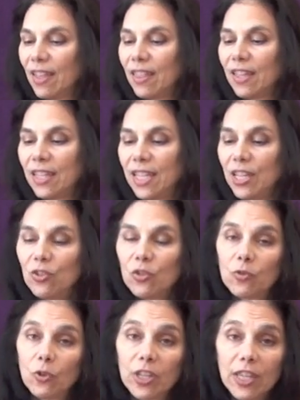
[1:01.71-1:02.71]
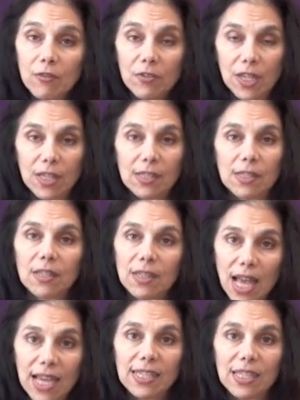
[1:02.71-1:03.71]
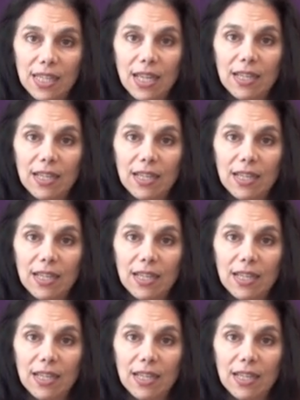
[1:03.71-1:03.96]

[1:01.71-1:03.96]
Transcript: The key to forgiveness lies in